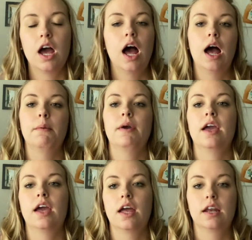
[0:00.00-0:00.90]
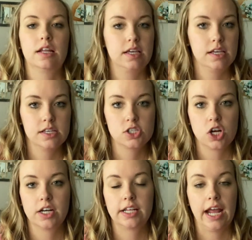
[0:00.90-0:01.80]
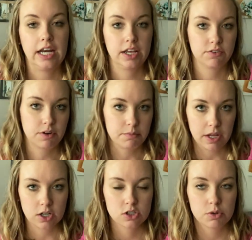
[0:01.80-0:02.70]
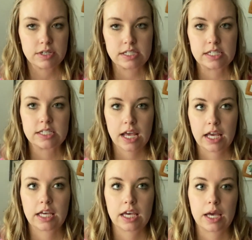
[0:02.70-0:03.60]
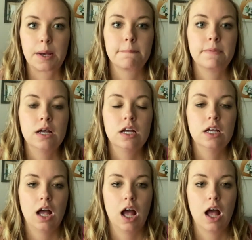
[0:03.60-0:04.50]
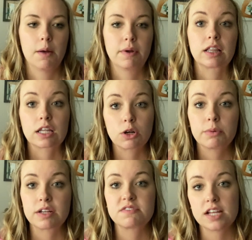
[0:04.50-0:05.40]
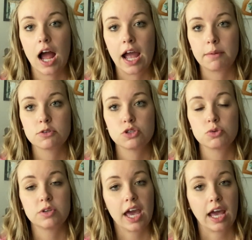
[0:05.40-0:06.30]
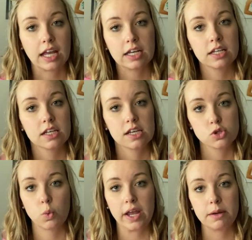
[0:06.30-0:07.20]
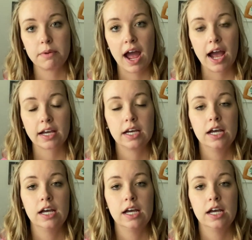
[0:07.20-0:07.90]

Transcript: Um, and he started gaining from there. So it did take him um, a little bit of time to gain his weight back.